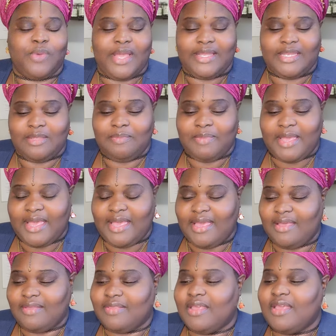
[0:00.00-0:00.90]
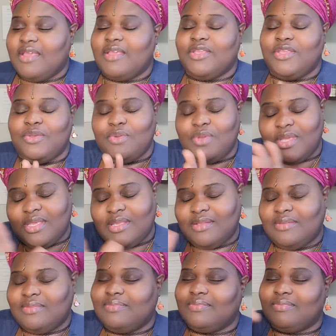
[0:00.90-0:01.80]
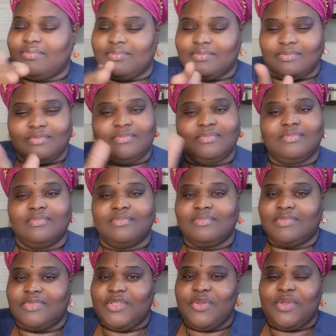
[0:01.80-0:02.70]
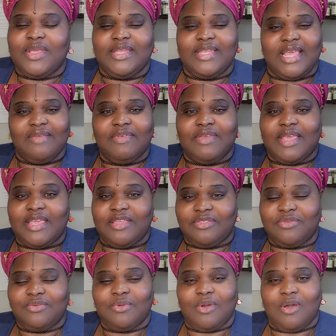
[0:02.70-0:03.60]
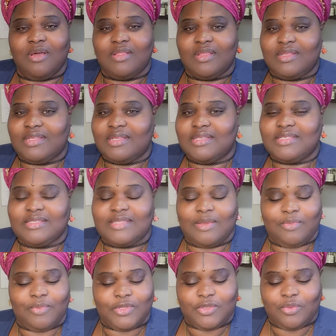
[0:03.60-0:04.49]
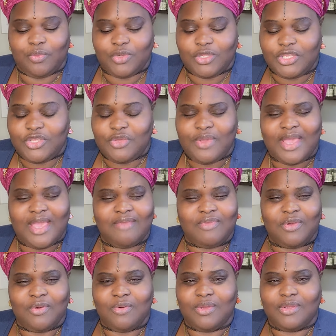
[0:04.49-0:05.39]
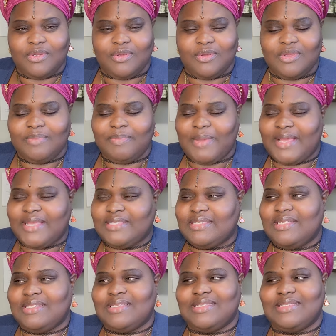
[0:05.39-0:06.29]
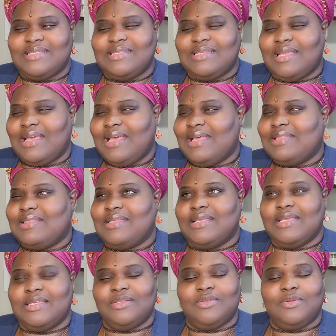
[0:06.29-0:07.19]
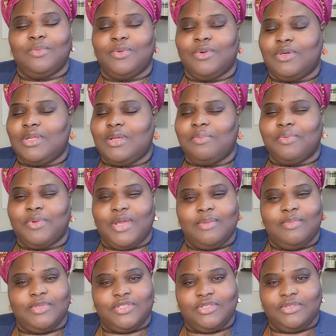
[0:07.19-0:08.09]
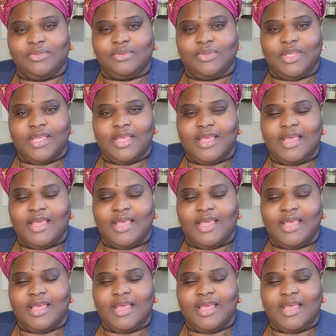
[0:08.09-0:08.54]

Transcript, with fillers: winding path you can you can navigate through all of this that what, what you have going on pisces it's not the end of the world i promise you